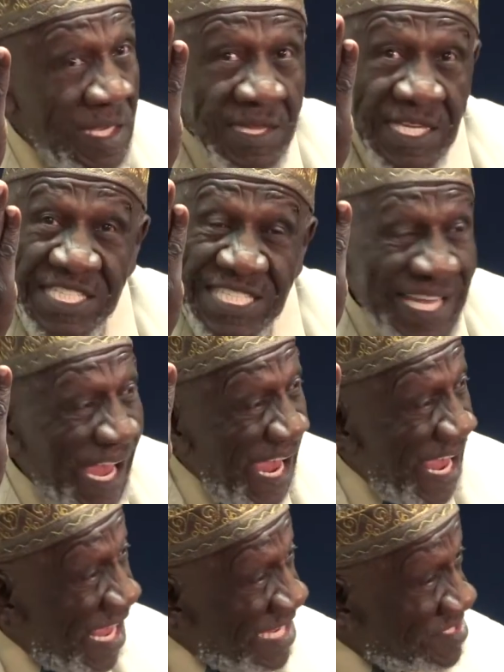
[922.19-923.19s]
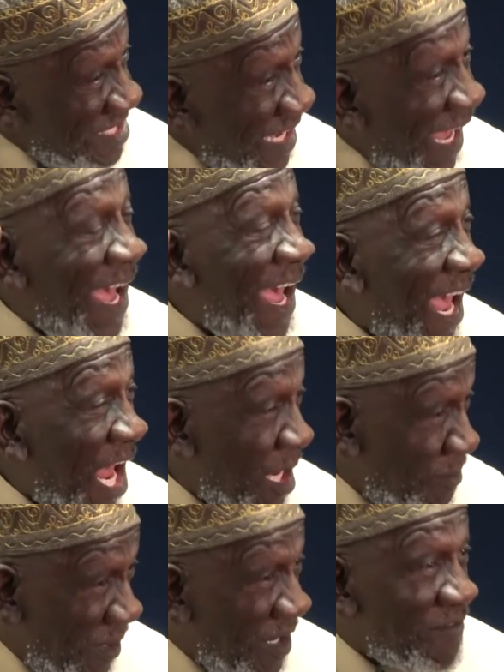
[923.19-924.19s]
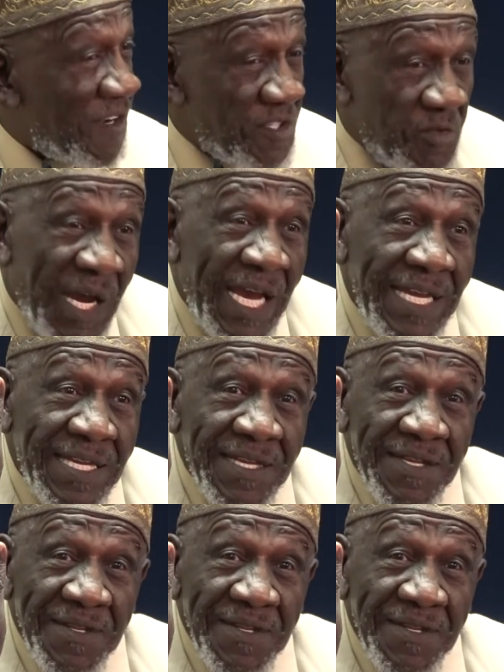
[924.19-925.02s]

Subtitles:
The skies are high above us, right?